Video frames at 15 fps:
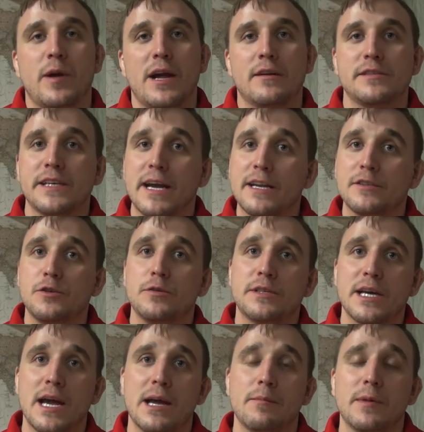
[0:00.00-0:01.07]
pounds, you got a
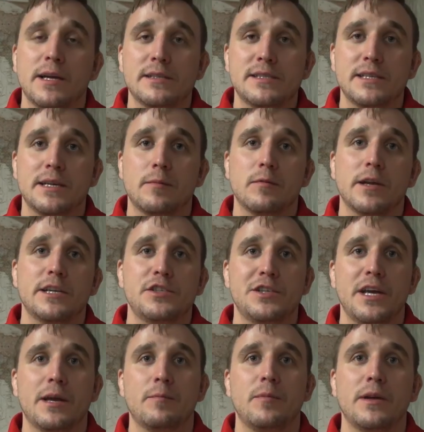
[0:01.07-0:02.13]
two-time NCAA
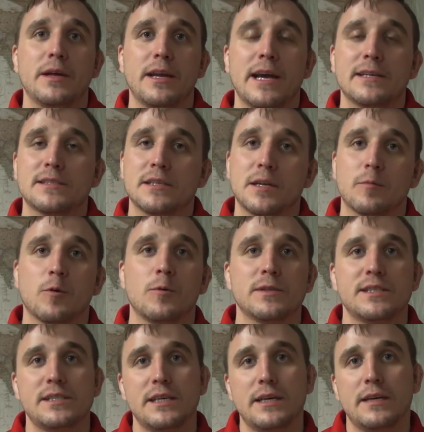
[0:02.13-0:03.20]
champion as the number one
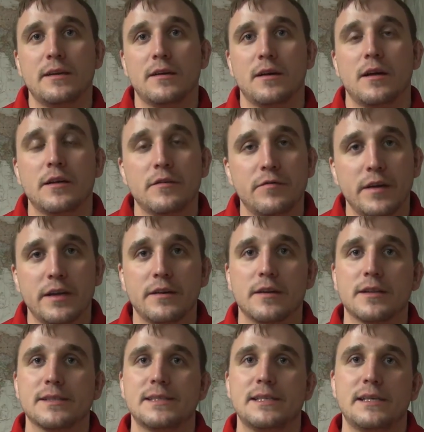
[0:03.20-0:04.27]
seed, undefeated
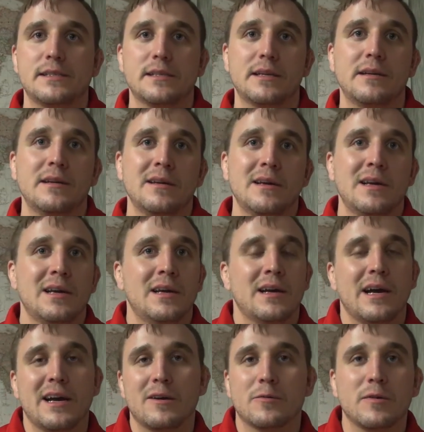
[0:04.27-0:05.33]
on the season.
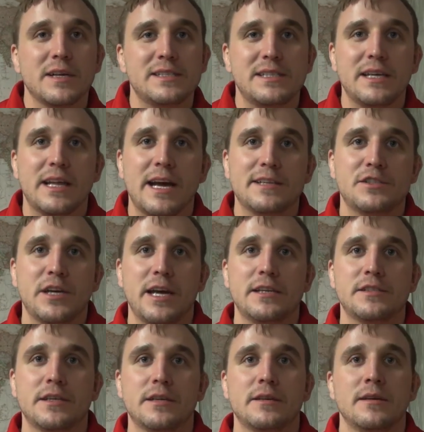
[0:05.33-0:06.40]
I don't really see that
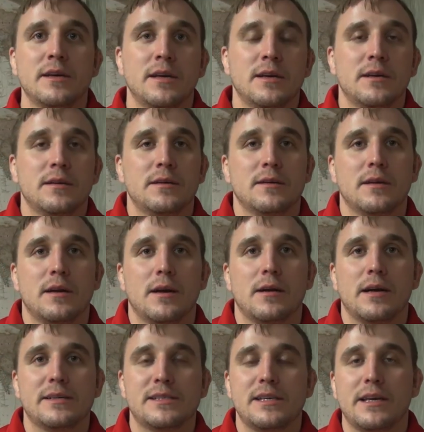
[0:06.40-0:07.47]
changing.
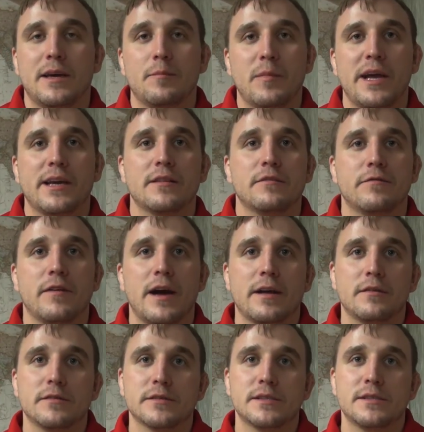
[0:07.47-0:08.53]
I see him making the
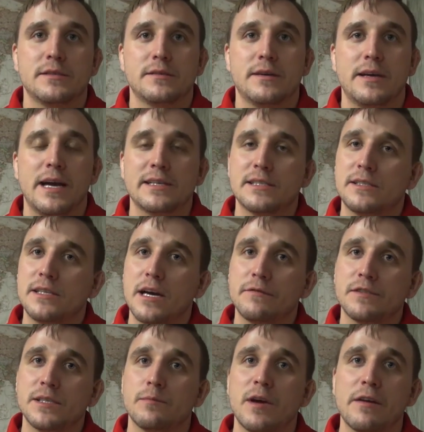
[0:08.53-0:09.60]
finals. Has a tough
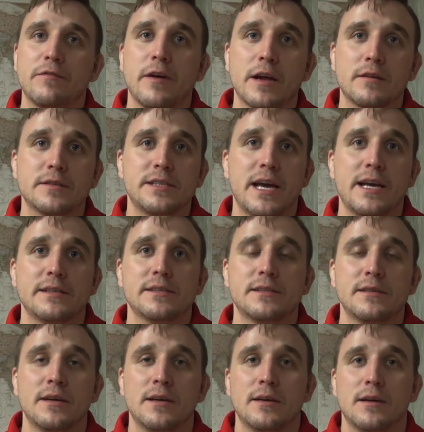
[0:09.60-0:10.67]
semifinal
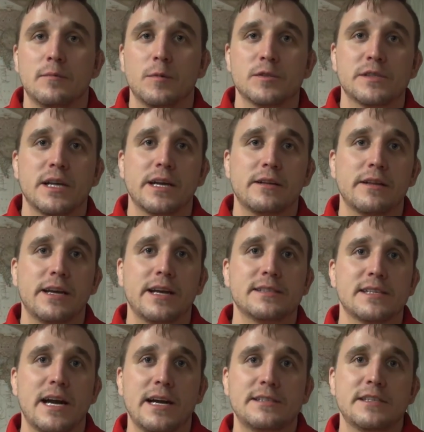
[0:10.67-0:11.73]
test, most likely
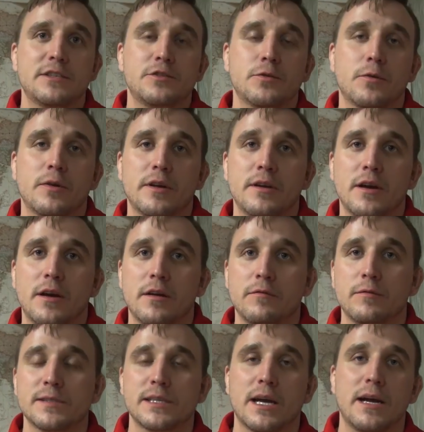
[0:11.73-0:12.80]
against Isaac Jordan
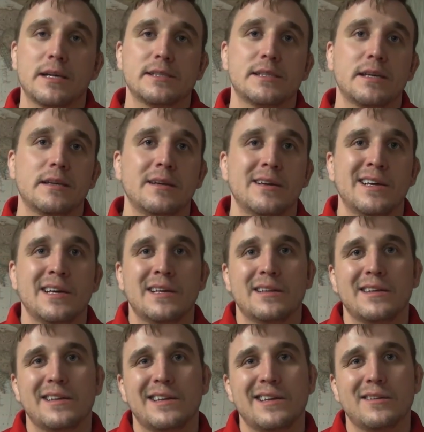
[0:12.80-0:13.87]
of Wisconsin.
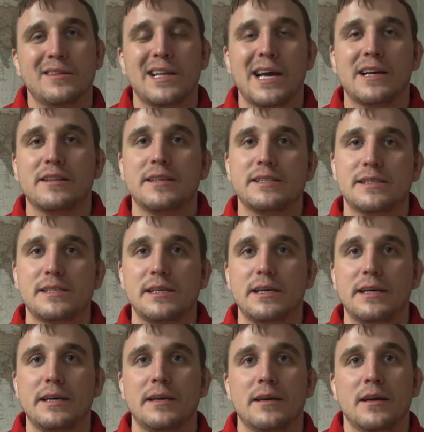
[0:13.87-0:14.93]
Then he'll likely
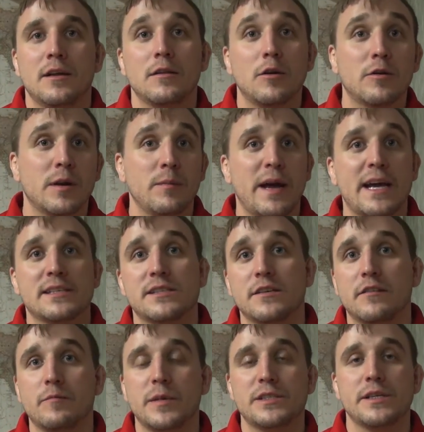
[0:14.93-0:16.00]
see Logan
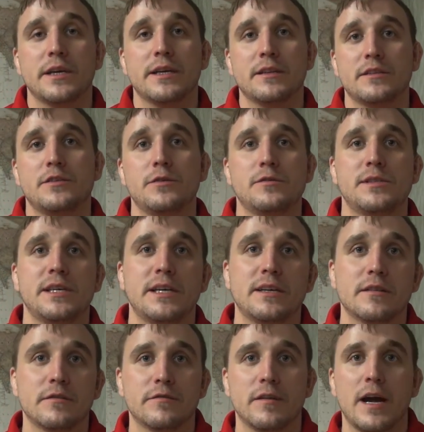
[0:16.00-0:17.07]
Massa of Michigan, the two seed
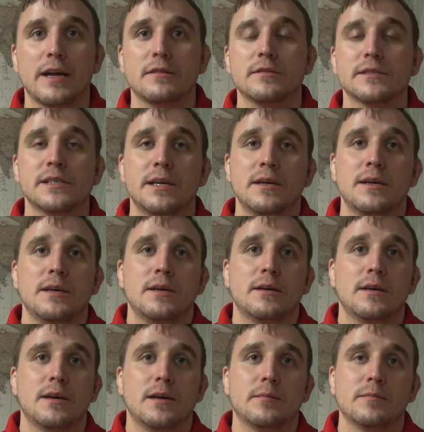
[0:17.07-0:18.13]
in the finals.
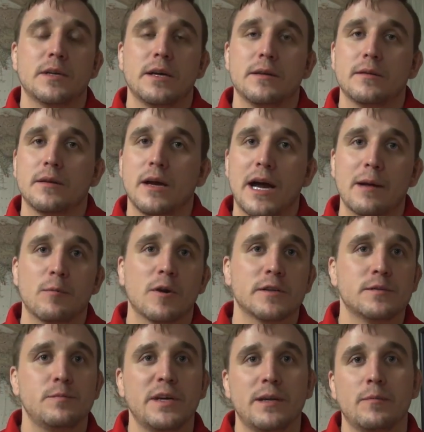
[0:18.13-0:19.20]
And
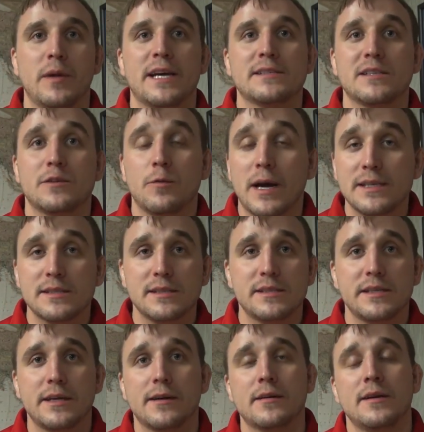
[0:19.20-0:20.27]
Imar's beaten Massa twice
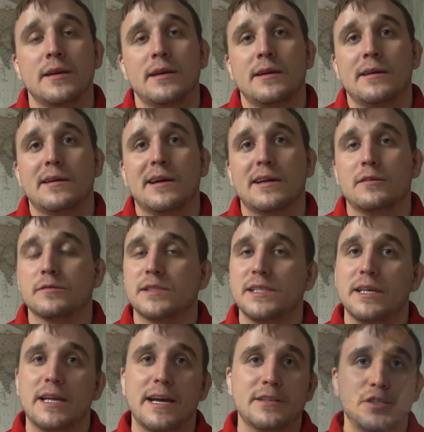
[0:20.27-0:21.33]
this year. I don't
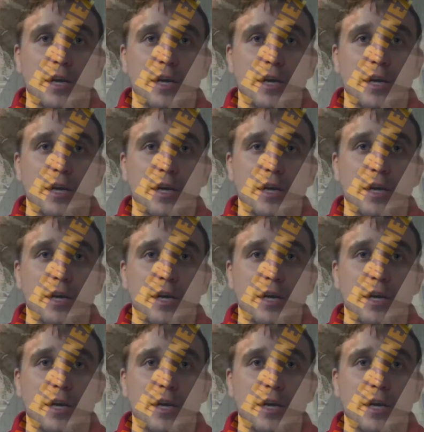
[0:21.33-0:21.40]
see that